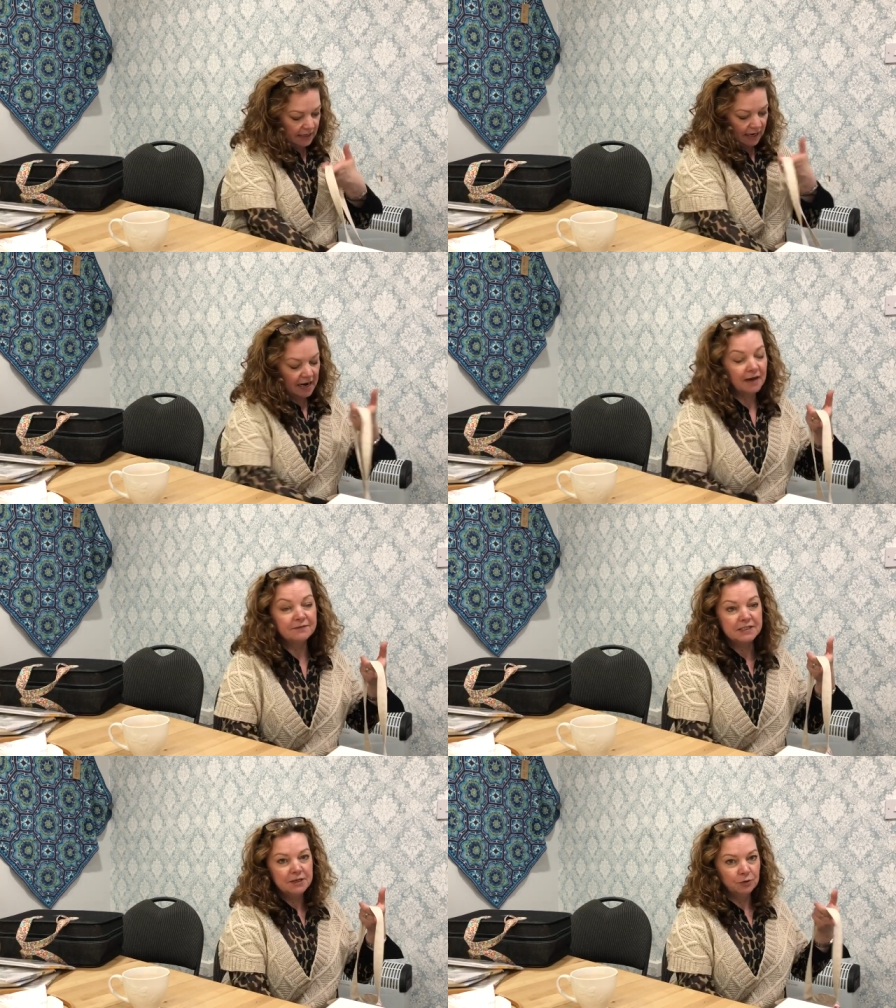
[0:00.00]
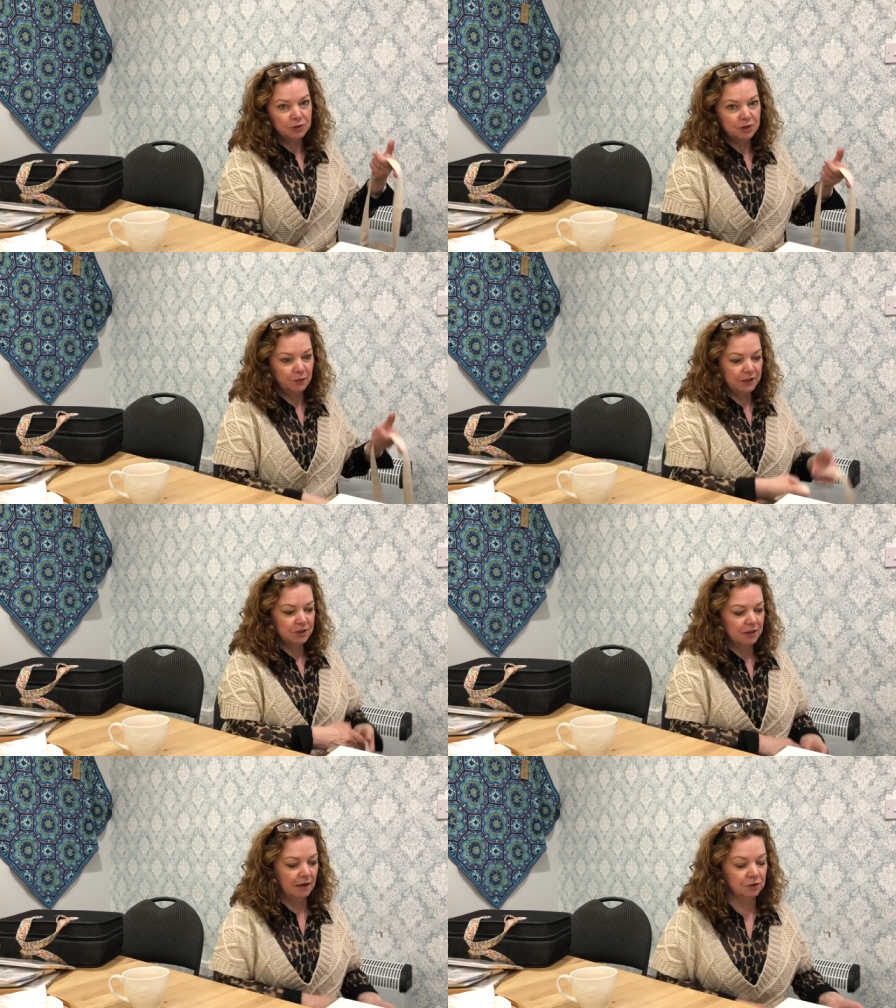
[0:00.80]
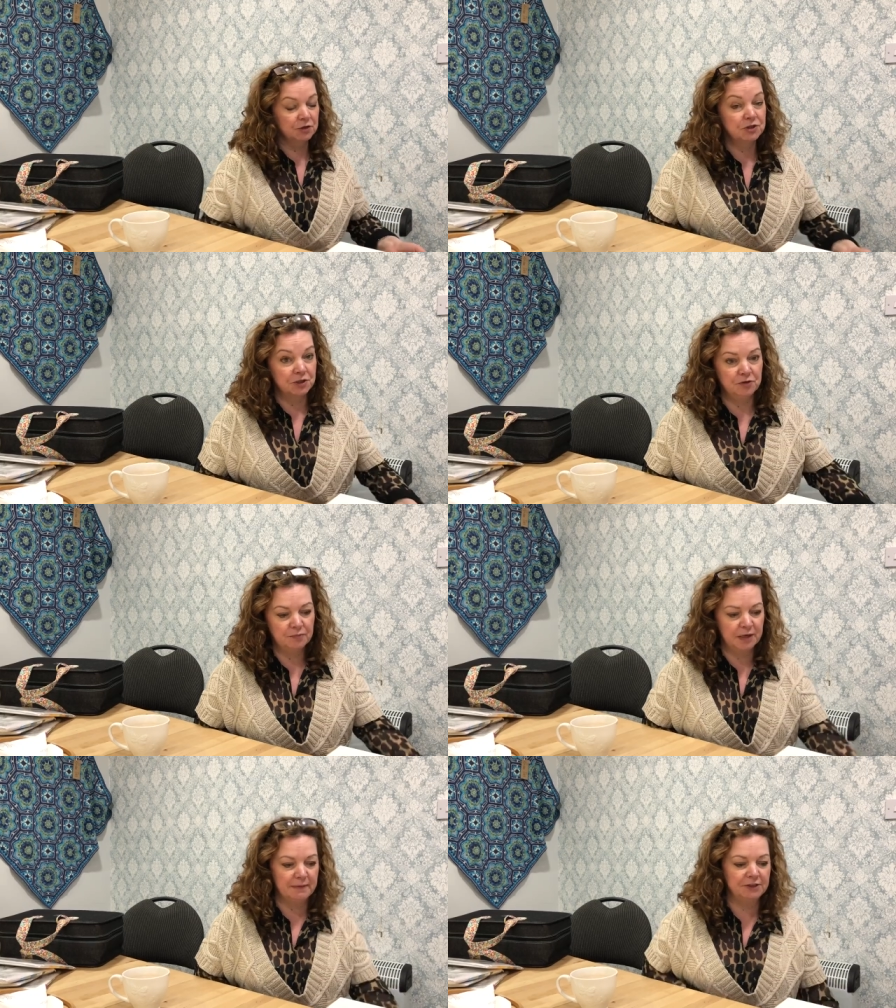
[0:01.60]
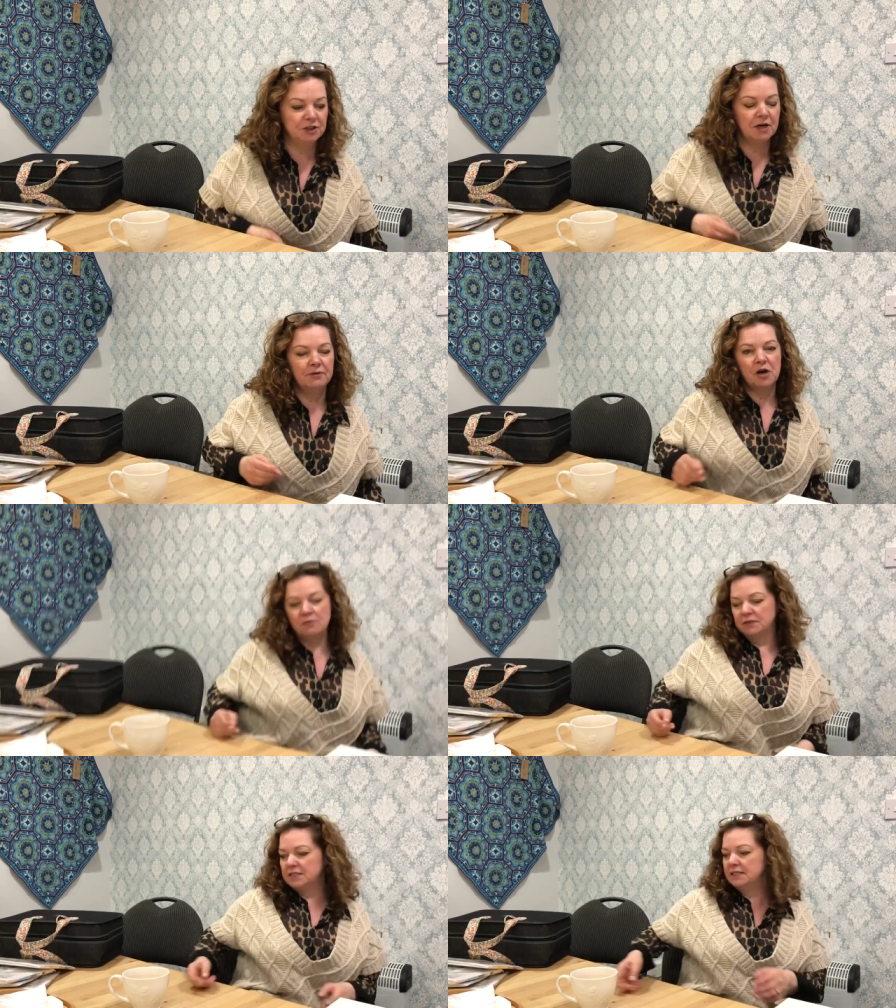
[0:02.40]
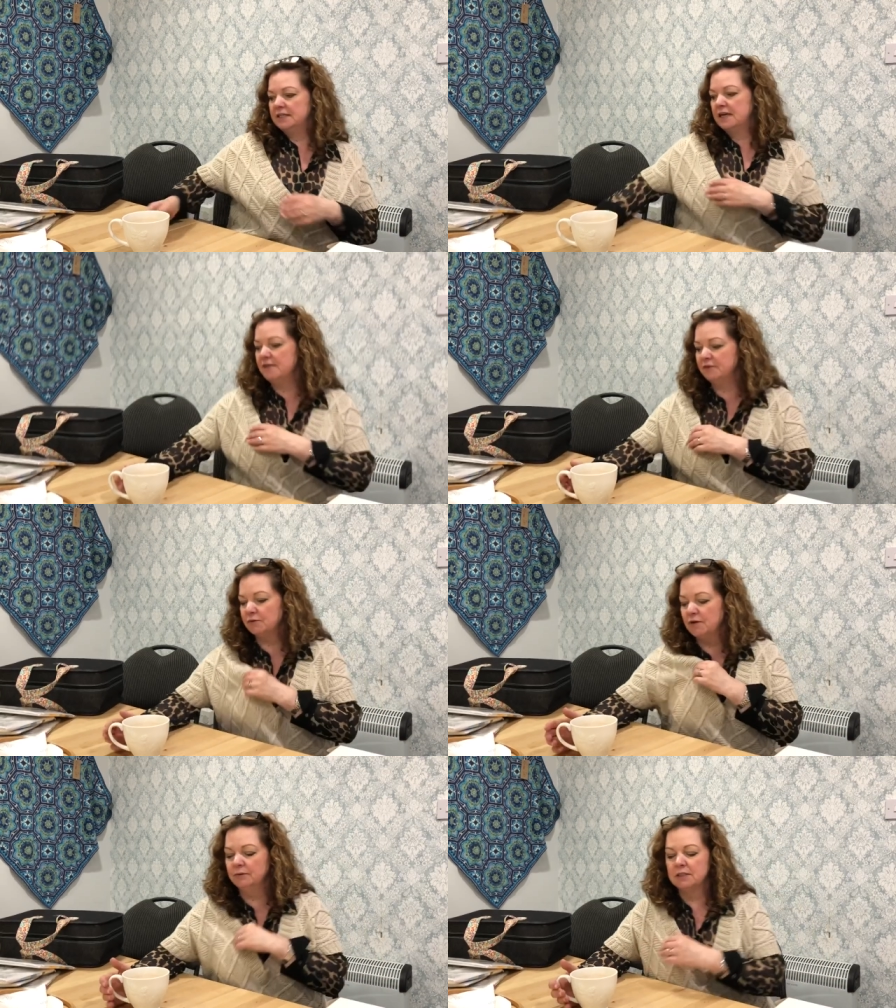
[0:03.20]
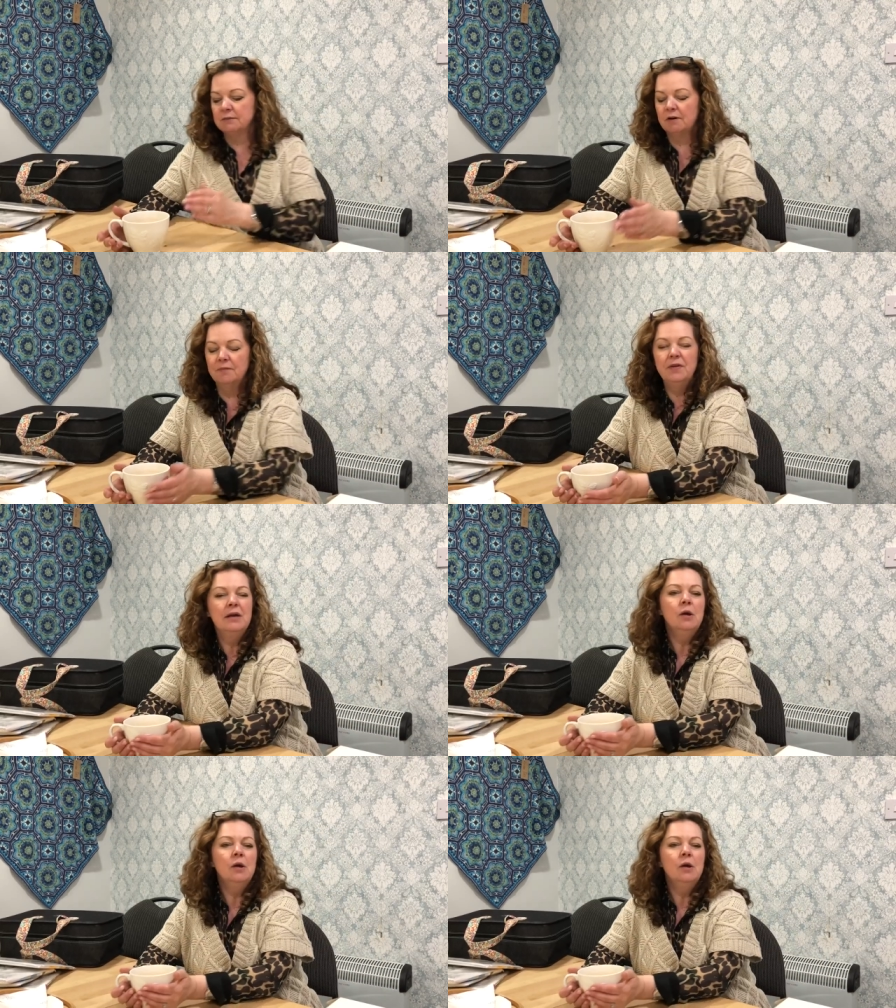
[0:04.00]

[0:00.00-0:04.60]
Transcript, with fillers: I have seen Autumn Winter on a Zoom, but I'm actually going over to see David at Rowan tomorrow,